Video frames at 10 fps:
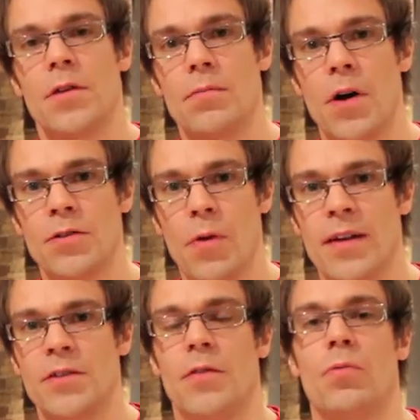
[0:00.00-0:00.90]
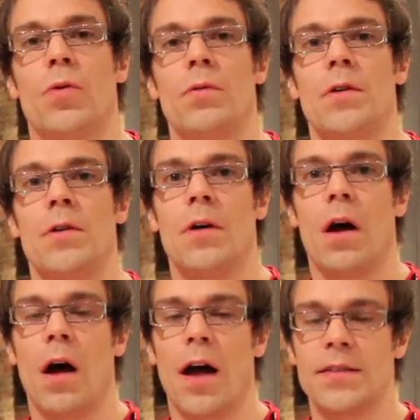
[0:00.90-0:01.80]
MOTOACTV will
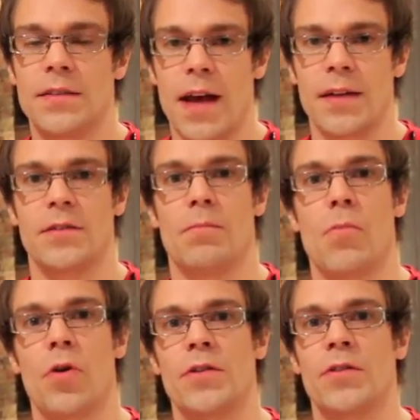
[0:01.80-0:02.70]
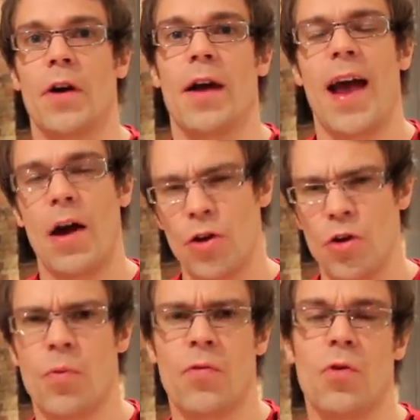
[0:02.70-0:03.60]
assess and monitor how do
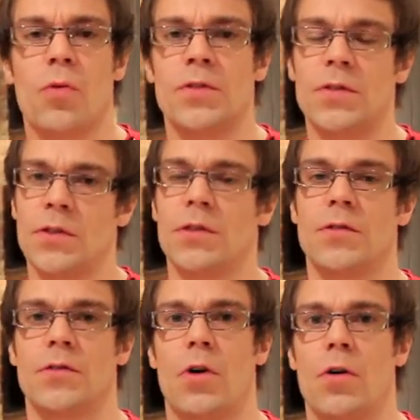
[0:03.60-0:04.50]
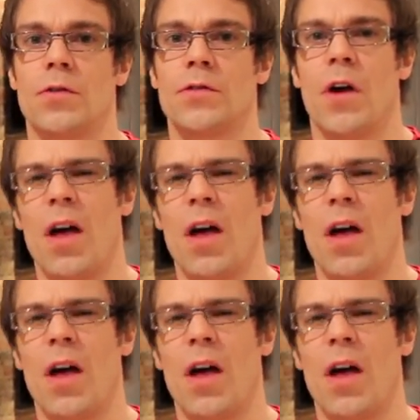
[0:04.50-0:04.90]
you perform to certain songs.